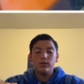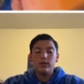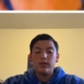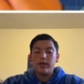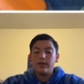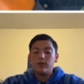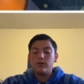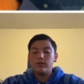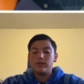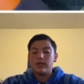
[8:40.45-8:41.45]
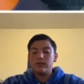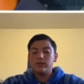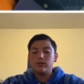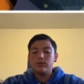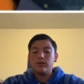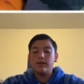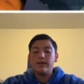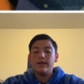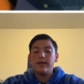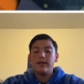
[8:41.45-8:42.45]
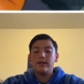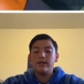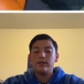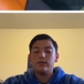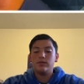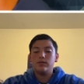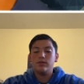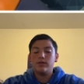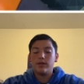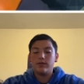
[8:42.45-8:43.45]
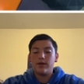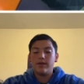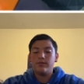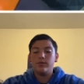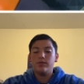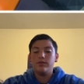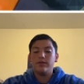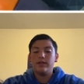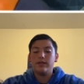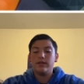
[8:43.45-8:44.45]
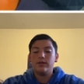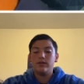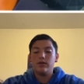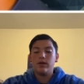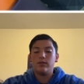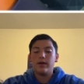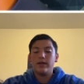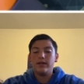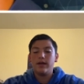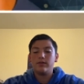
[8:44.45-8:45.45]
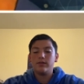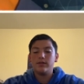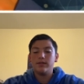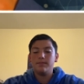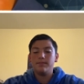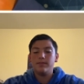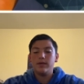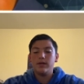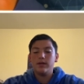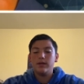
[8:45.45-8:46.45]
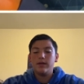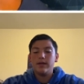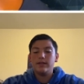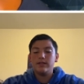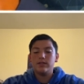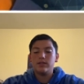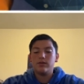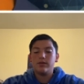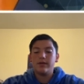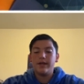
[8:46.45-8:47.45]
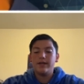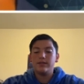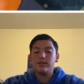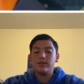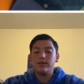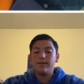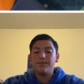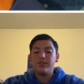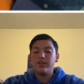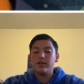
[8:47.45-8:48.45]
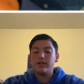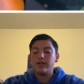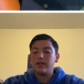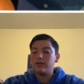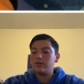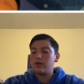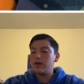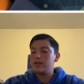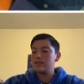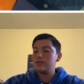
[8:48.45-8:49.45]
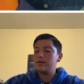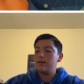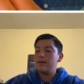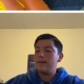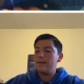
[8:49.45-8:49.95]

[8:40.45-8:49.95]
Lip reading: Hold the line horizontal, and then do another F move, and then a righty algorithm, and this creates the yellow cross.